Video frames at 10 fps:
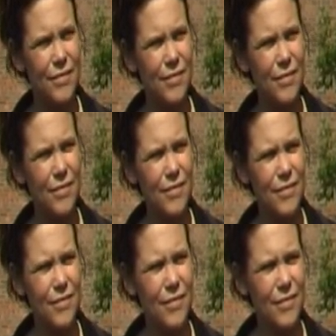
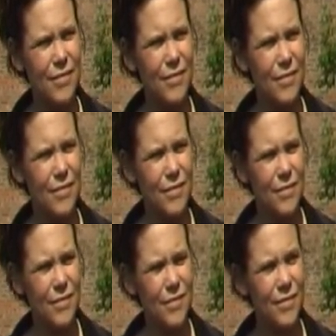
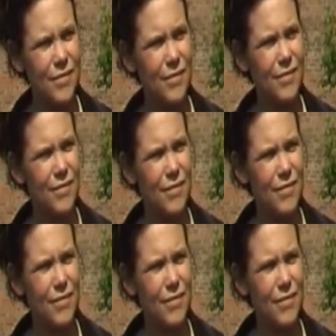(silent)